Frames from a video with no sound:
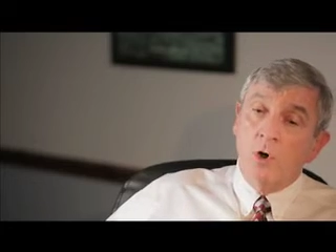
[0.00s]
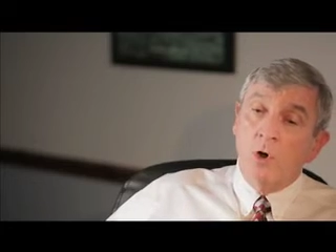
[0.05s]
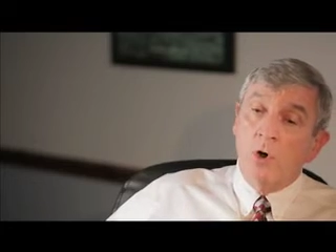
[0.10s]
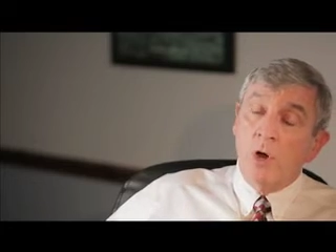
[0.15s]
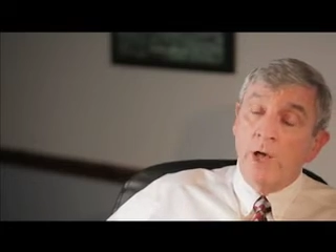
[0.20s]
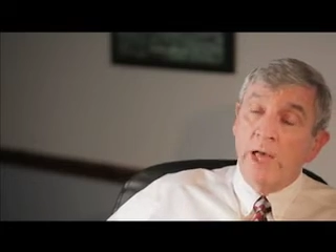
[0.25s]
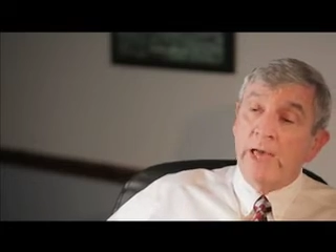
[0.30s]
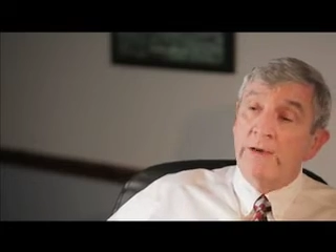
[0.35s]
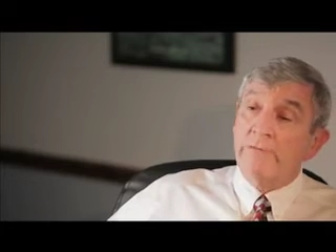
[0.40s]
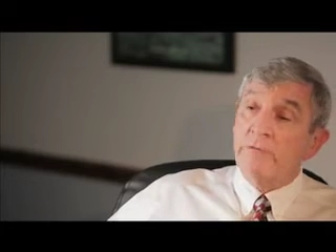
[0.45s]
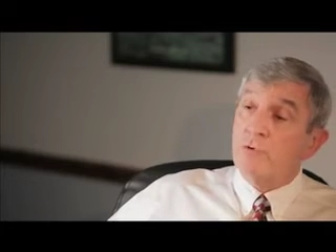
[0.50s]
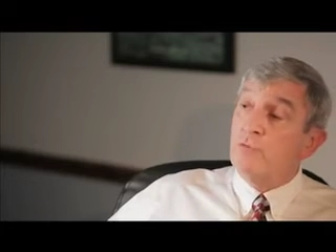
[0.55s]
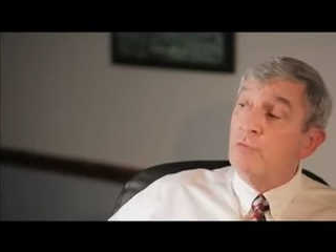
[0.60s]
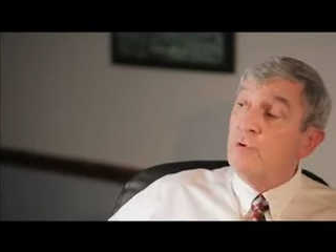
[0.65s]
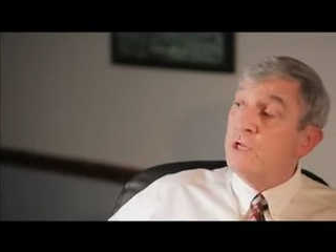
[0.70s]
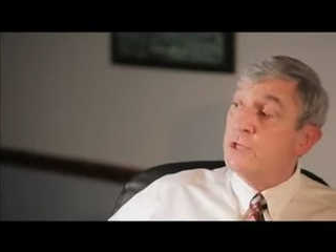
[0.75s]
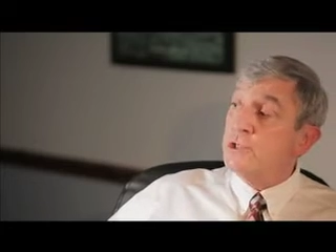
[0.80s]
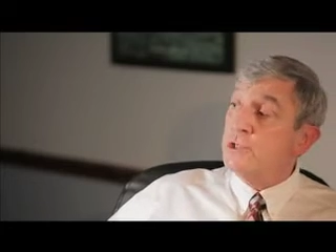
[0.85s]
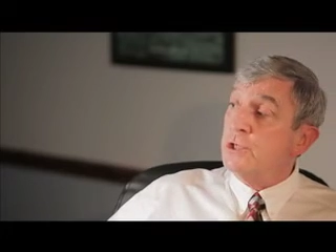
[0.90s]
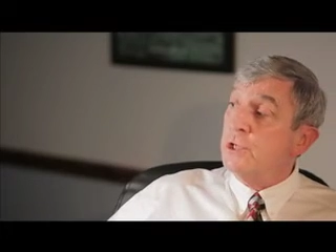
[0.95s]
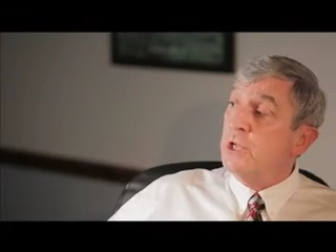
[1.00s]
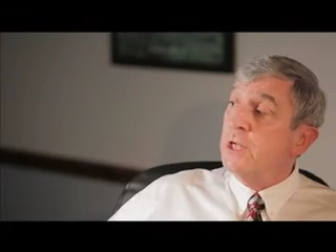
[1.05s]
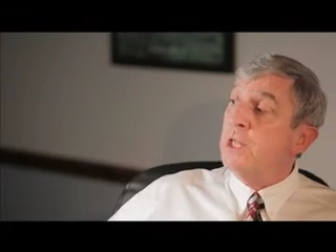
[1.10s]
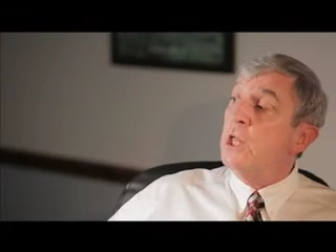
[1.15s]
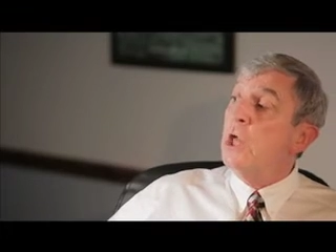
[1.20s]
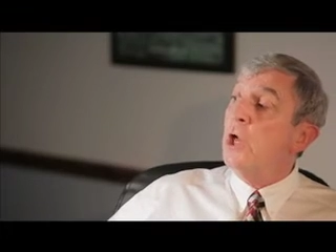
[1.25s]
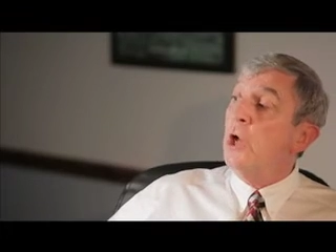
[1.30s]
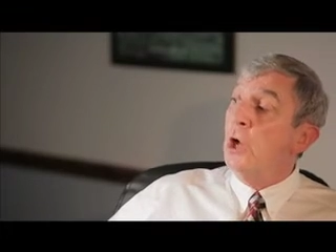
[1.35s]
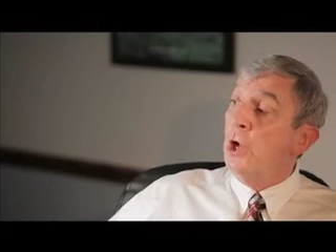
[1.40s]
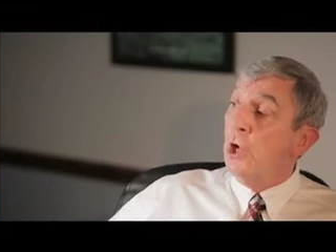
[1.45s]
or have arisen
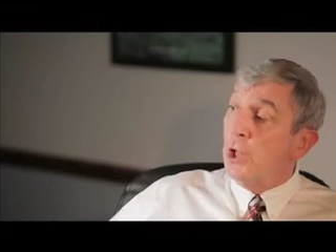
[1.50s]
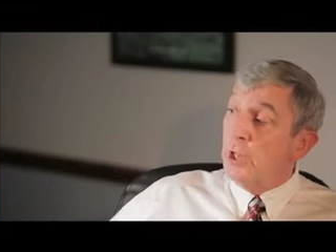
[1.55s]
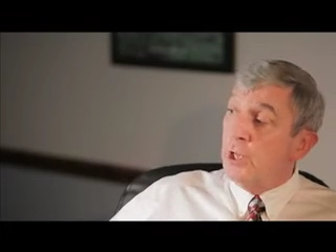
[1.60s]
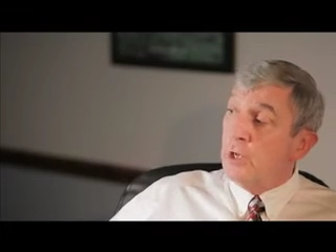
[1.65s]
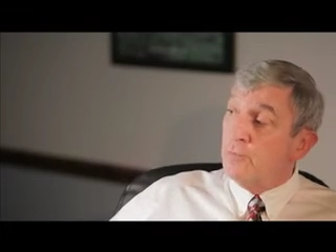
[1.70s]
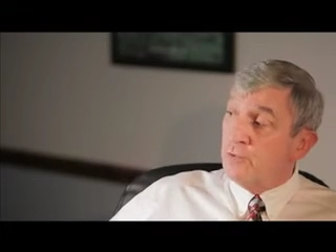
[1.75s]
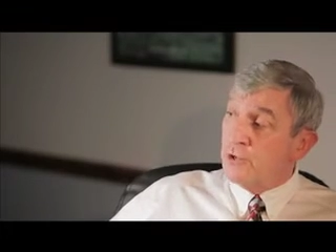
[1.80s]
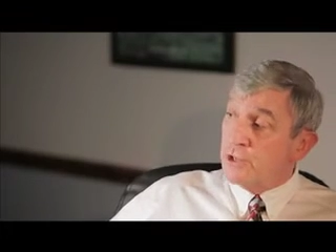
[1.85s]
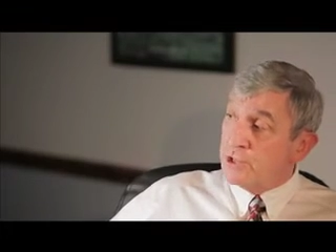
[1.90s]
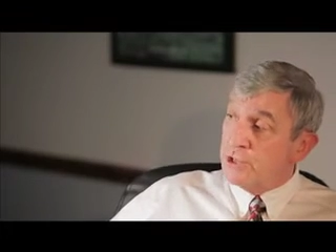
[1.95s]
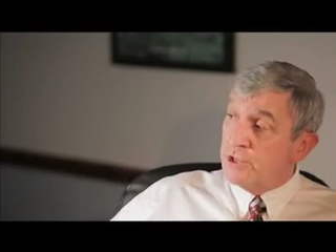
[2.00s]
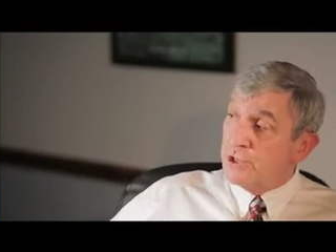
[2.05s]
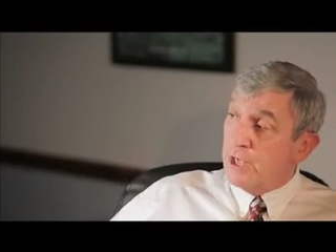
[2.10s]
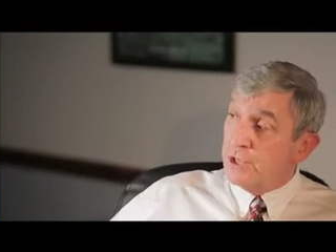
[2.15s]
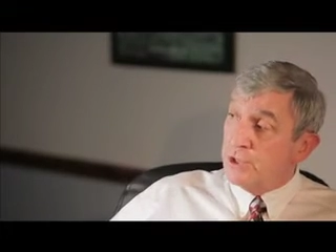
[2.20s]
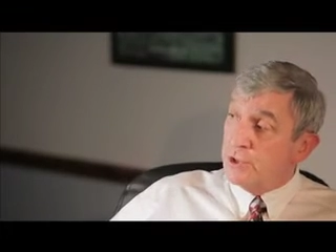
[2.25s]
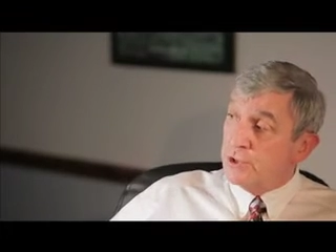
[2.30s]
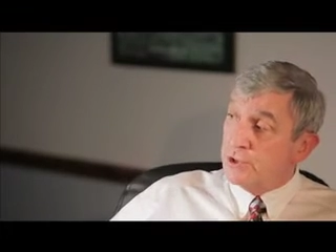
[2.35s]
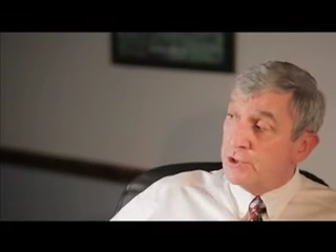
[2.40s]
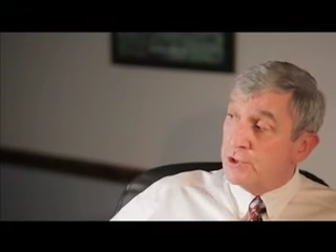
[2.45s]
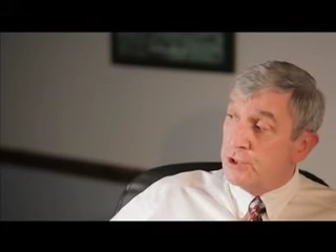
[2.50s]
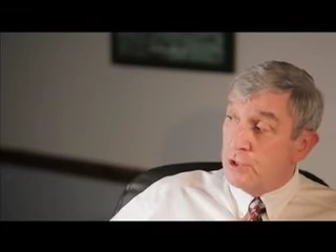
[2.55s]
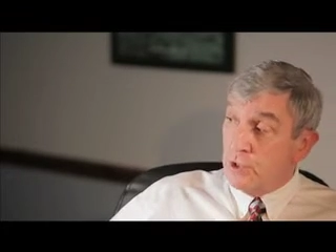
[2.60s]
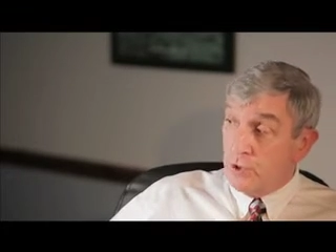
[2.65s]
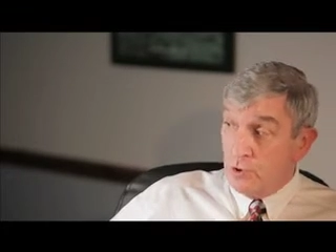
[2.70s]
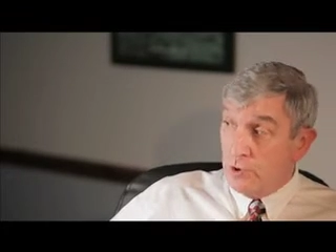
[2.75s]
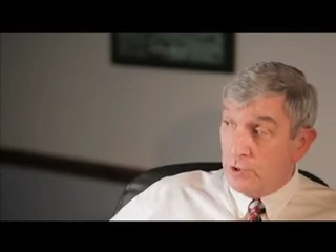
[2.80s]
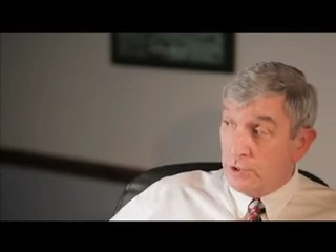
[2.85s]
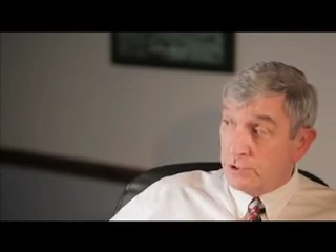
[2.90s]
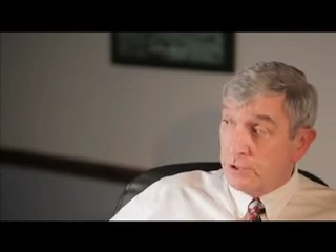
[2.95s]
in earlier presentations
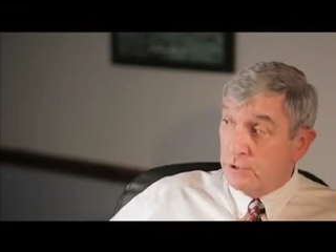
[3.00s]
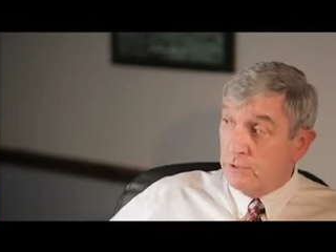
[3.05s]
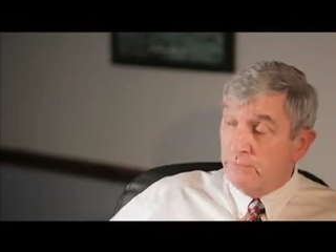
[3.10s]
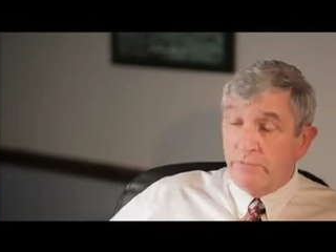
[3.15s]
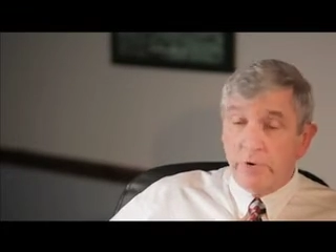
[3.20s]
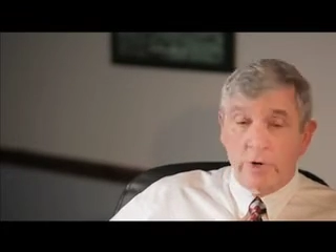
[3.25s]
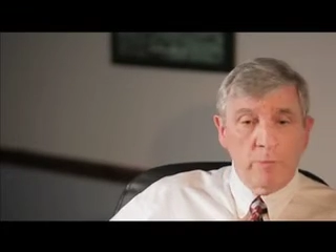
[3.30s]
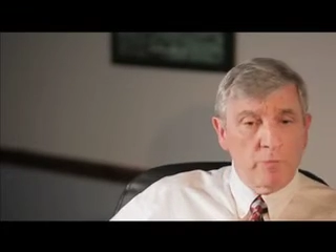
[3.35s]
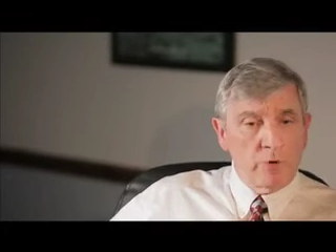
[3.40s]
of the course.